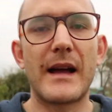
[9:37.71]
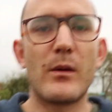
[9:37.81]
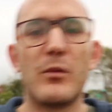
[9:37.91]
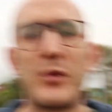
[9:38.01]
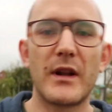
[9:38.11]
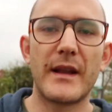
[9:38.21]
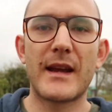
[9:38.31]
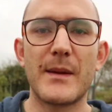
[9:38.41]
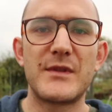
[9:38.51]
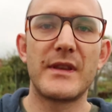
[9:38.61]
I will put a
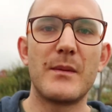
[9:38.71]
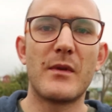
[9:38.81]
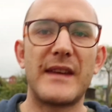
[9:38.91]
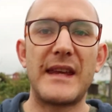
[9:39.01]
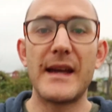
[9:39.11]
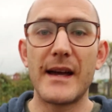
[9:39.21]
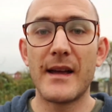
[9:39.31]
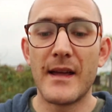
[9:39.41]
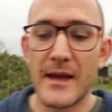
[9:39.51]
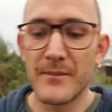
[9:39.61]
link up to them over
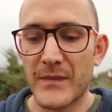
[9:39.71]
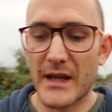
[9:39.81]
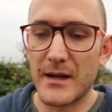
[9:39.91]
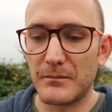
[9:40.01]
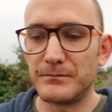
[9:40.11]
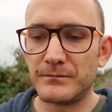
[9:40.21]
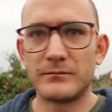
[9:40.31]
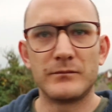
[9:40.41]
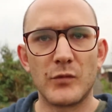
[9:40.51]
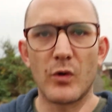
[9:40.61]
here,
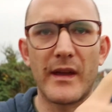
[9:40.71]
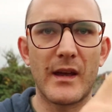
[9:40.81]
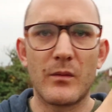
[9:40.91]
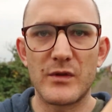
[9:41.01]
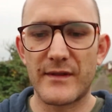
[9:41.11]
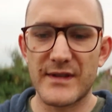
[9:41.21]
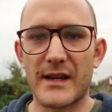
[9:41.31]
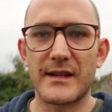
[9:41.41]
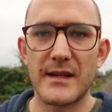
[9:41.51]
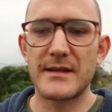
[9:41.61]
or there, whichever
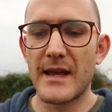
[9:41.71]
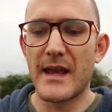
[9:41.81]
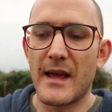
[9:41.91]
side it is.